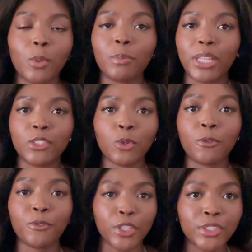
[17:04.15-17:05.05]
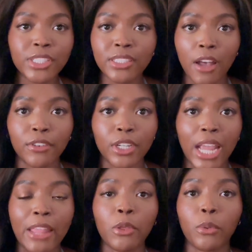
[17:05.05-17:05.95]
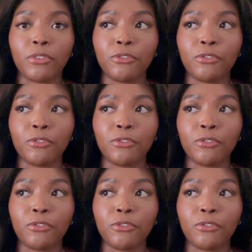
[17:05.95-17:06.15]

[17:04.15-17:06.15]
when planes were first discovered and they were